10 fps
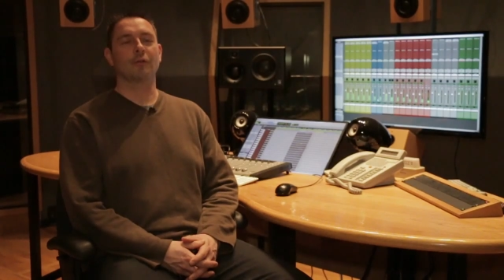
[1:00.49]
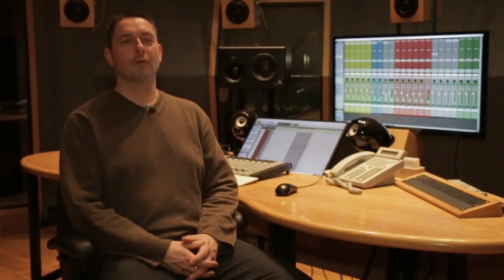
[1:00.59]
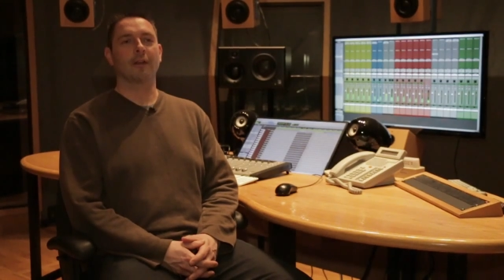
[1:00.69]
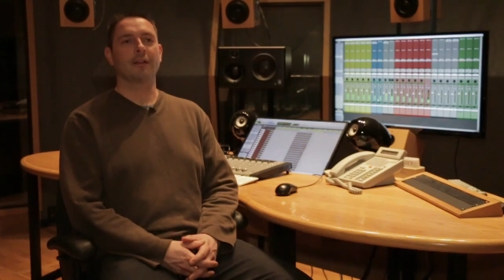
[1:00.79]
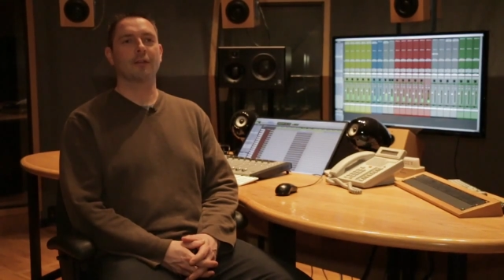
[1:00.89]

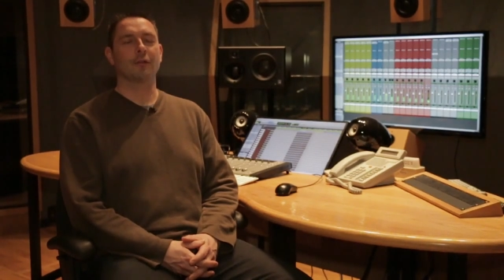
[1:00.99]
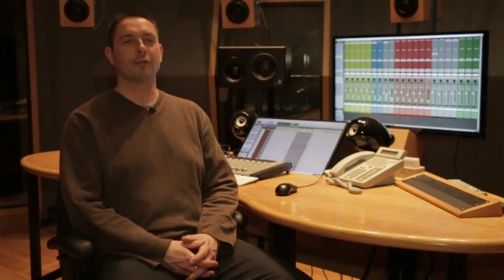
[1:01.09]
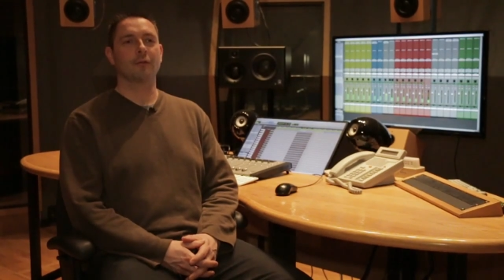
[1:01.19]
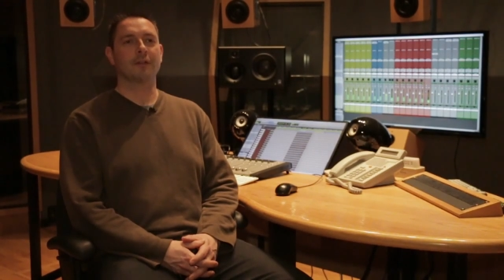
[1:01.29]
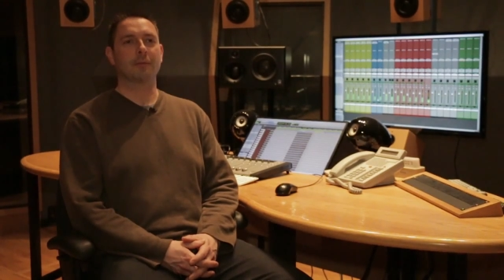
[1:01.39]

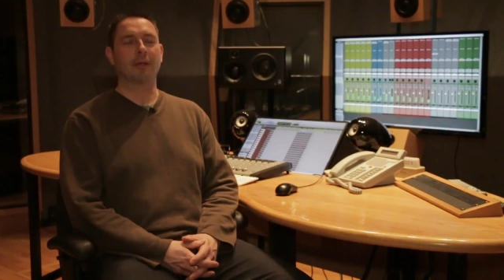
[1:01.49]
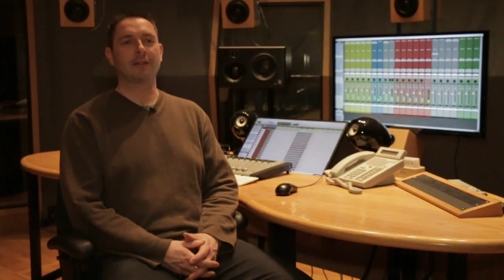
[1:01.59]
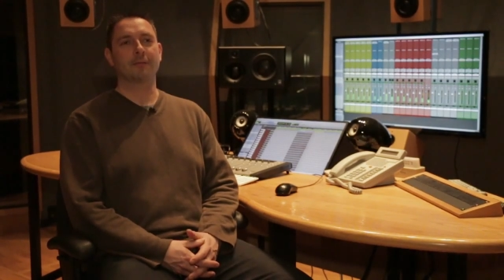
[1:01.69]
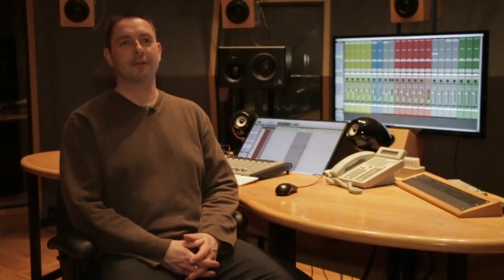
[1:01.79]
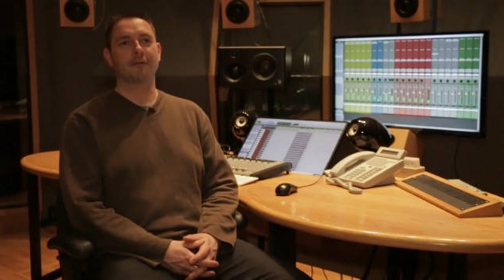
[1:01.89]
twenty-two in the
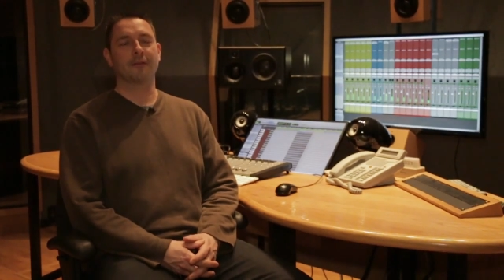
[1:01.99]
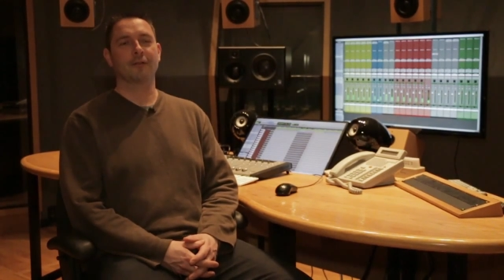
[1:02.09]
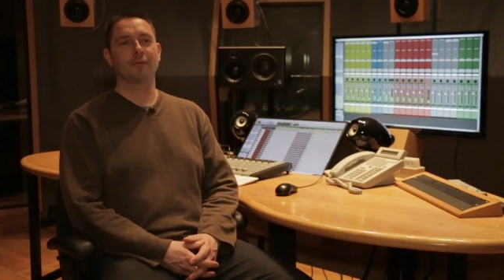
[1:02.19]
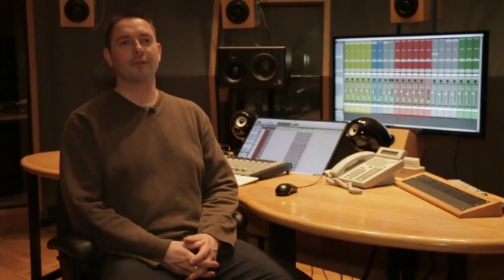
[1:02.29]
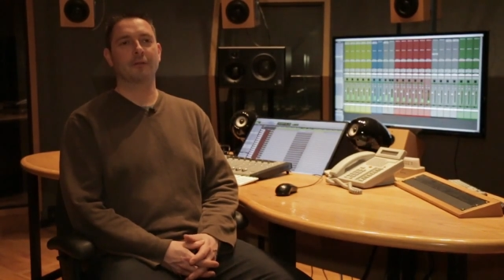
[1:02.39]
basement of the
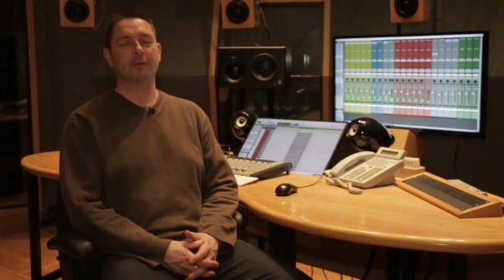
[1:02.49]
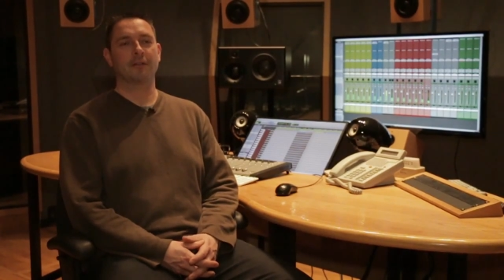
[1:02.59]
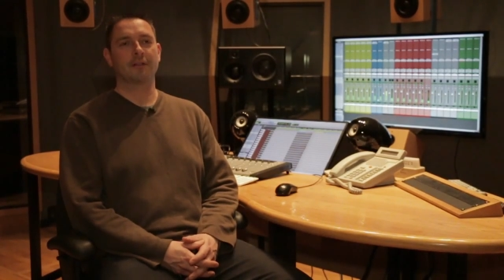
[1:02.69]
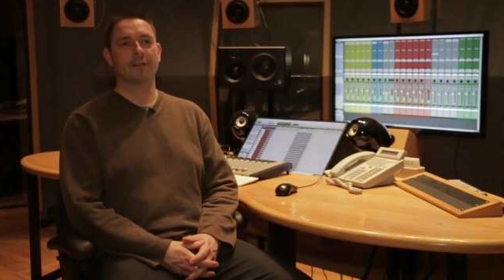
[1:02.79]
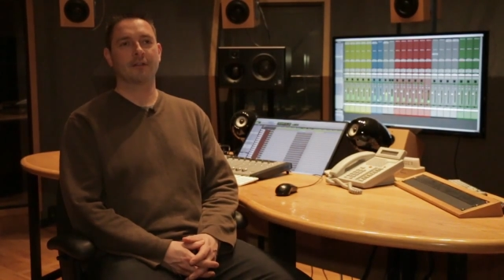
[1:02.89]
new music
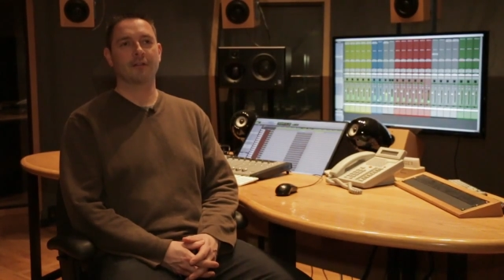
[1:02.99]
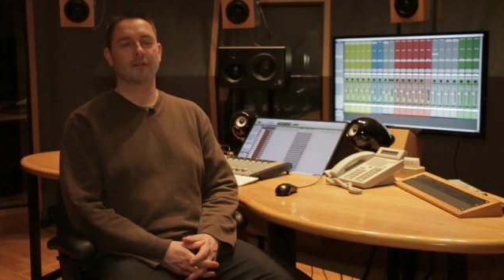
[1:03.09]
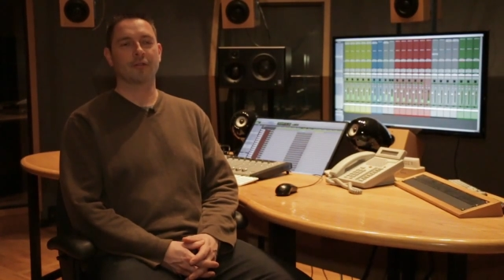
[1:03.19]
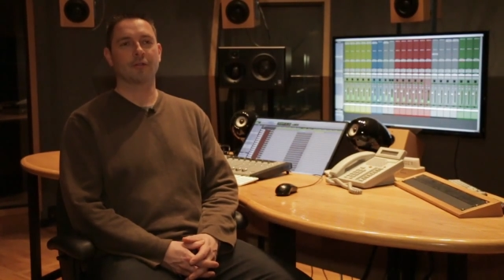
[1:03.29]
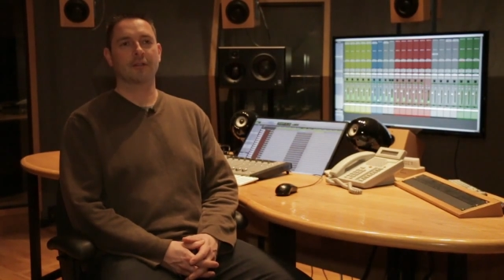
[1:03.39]
building here at
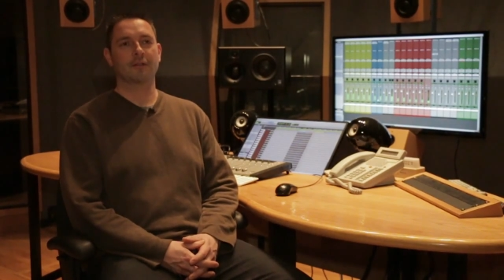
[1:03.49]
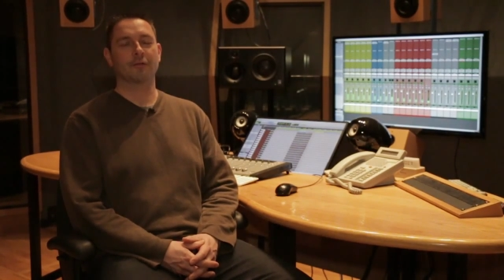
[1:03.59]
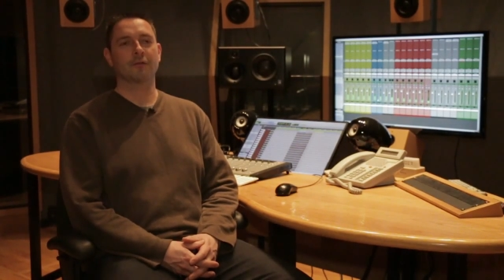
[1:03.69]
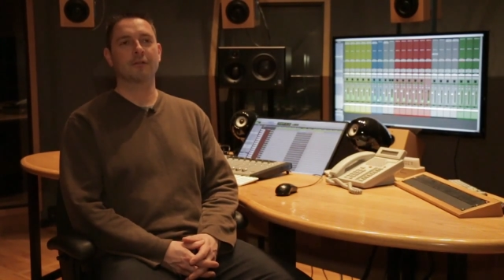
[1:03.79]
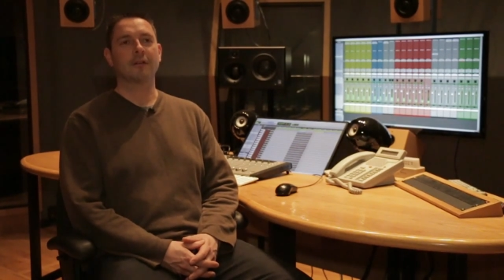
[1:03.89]
Schulich
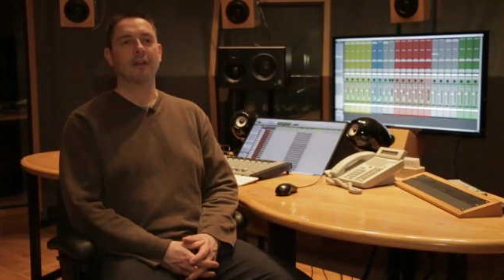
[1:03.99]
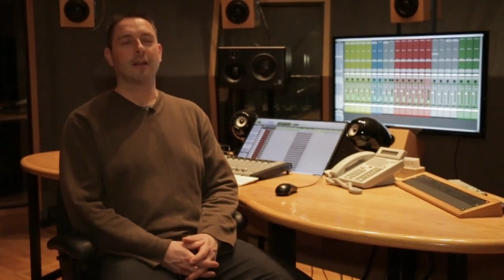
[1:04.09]
School.